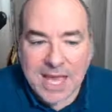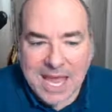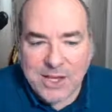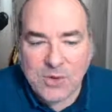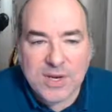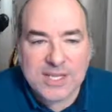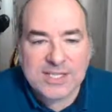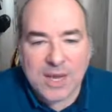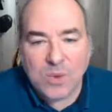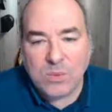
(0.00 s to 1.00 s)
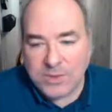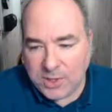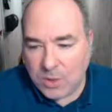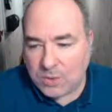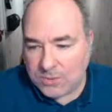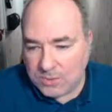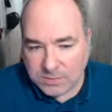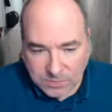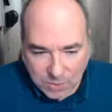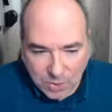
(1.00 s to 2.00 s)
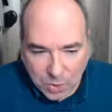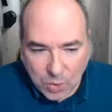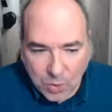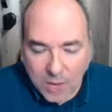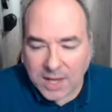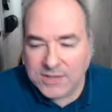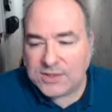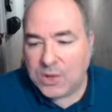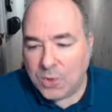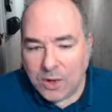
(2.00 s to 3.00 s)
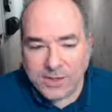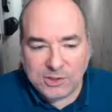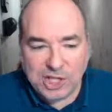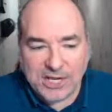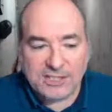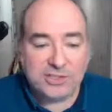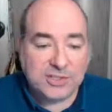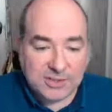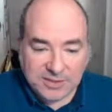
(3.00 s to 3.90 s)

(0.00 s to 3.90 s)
and you need to say, who it was, what you changed,